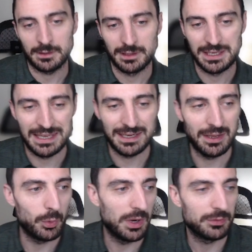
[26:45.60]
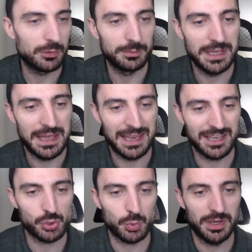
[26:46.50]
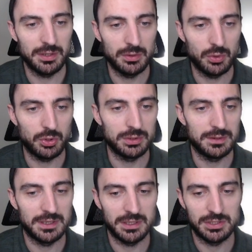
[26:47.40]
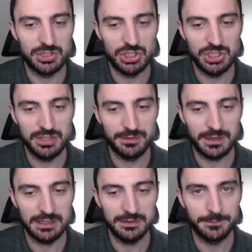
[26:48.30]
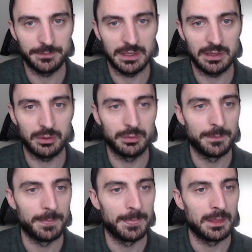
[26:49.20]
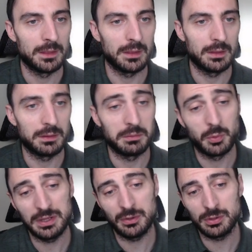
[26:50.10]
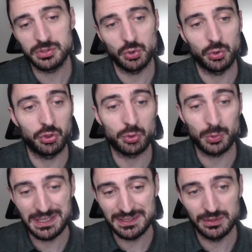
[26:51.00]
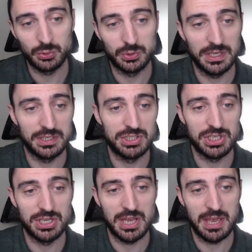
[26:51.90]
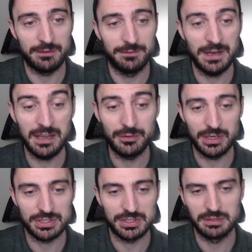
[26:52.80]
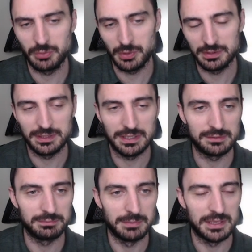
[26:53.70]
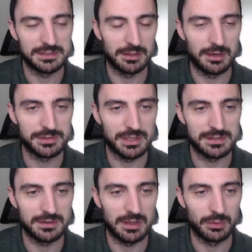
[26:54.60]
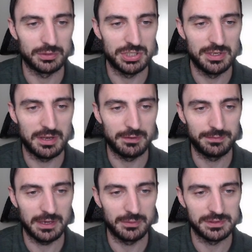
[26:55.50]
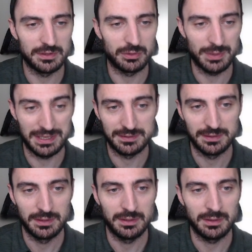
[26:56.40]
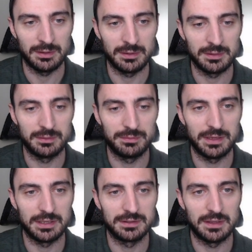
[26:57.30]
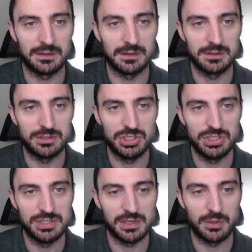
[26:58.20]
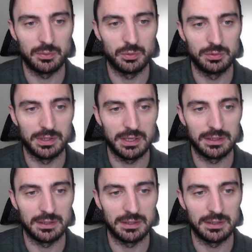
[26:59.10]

get away from the x-ray on the g file. Now, well, also threaten to take gf5 actually. Well, that makes a lot of sense. Now gf5 is a threat, in fact, and then g7 would be hanging,